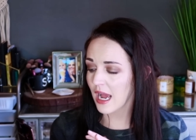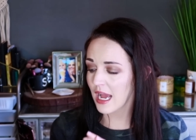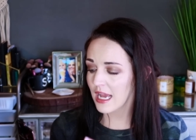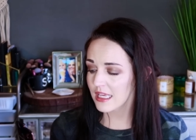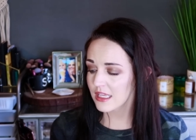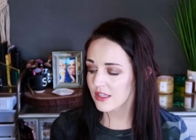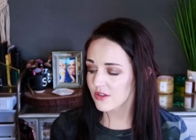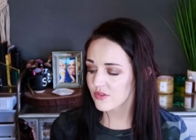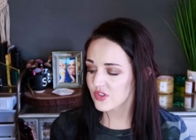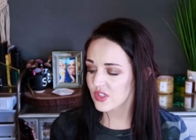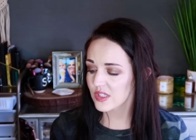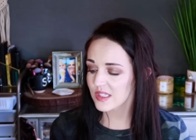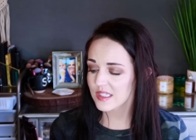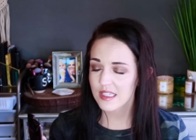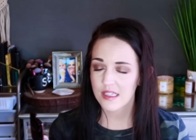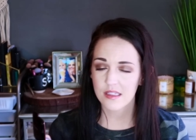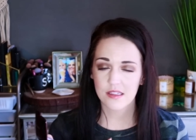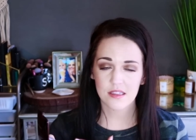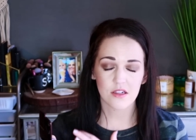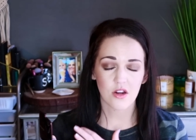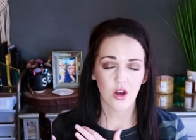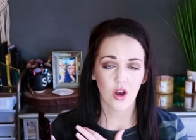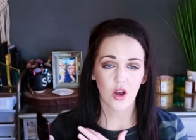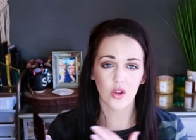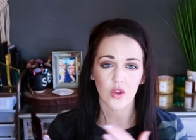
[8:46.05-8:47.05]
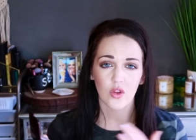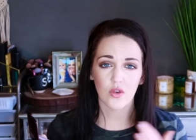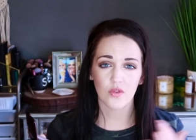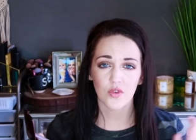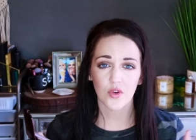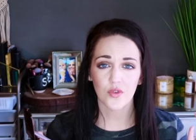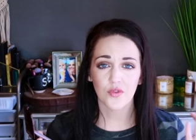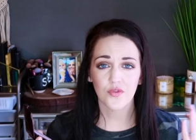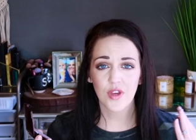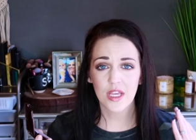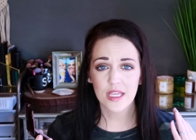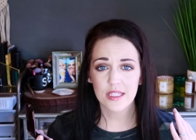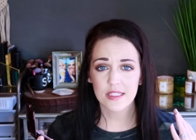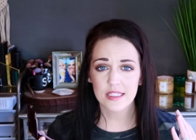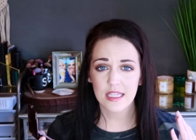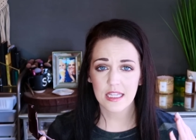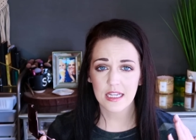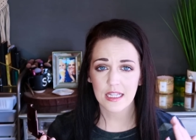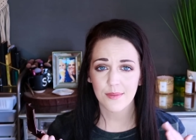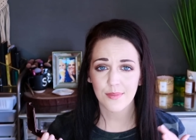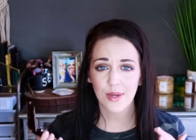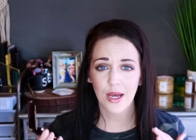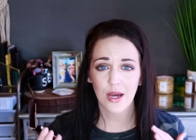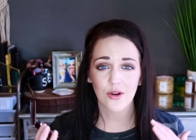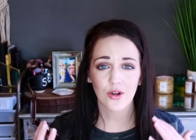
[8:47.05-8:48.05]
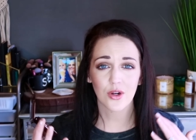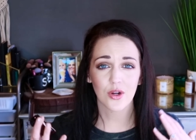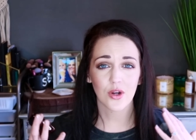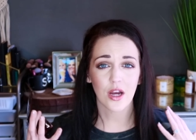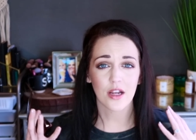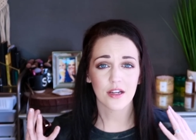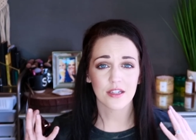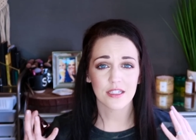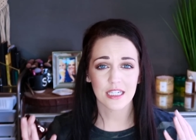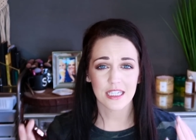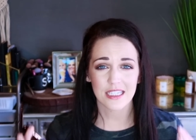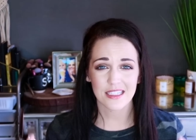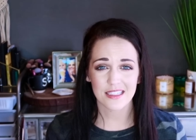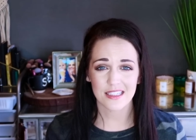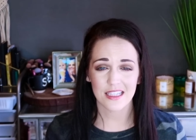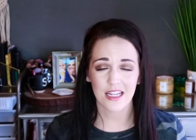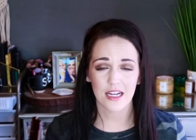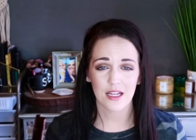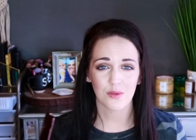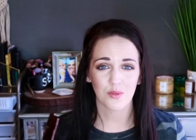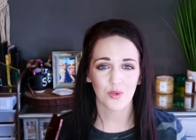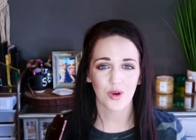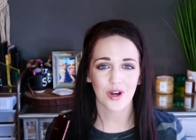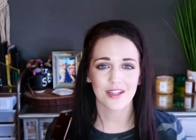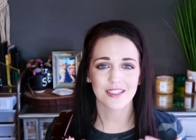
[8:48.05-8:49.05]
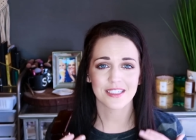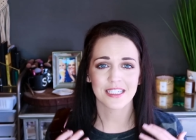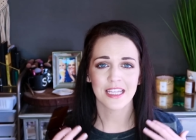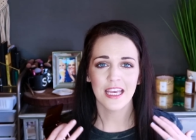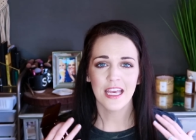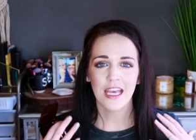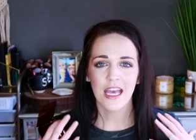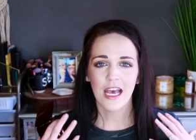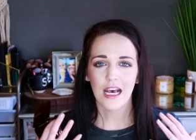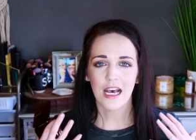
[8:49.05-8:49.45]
I use this as an all over face setting powder on days that I want